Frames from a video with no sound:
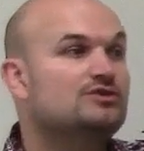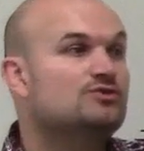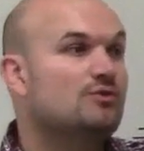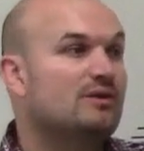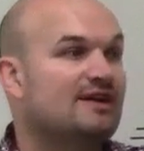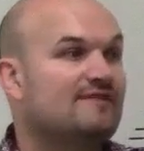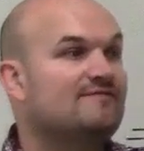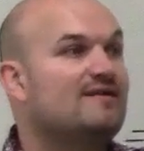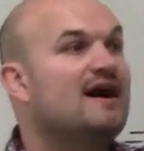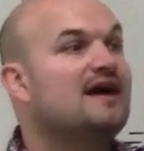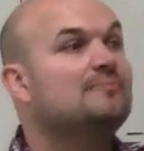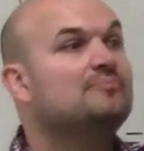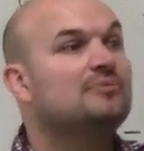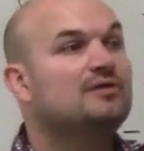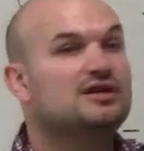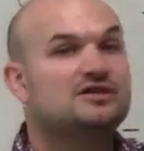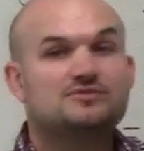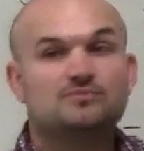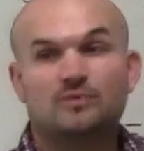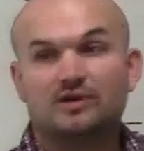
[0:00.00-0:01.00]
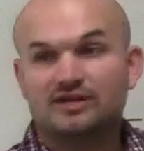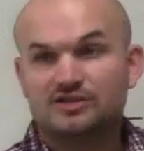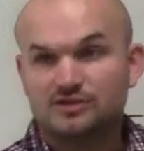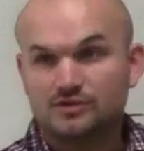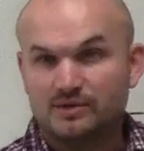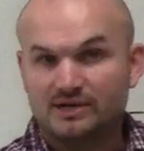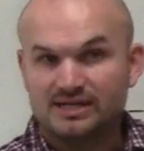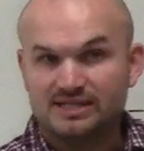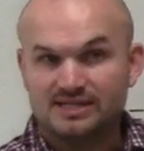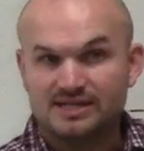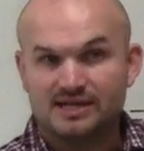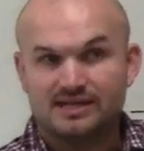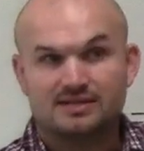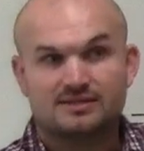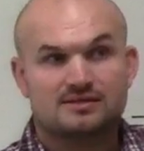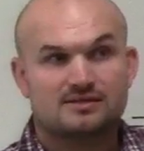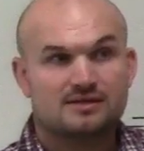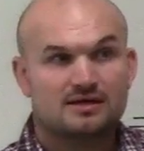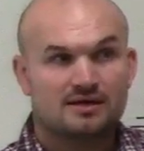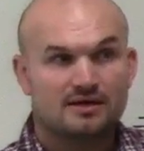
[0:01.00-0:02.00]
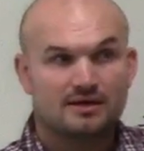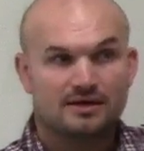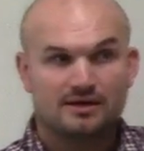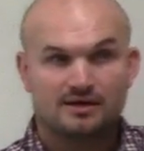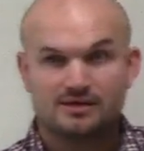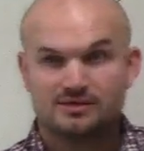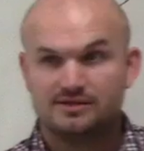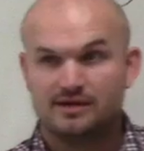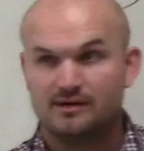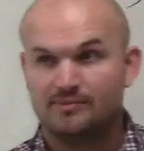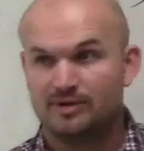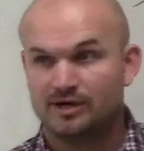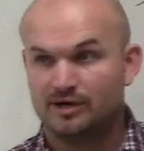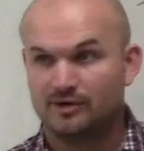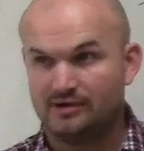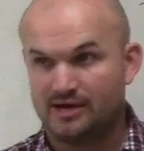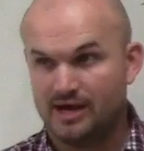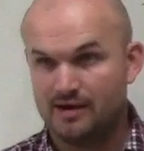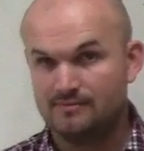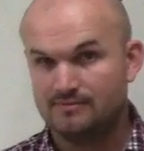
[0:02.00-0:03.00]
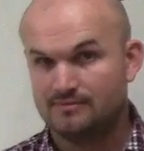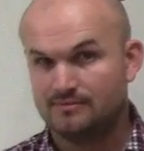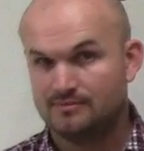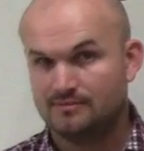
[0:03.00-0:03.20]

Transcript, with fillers: 25 plus 1 is 26. Is everybody OK?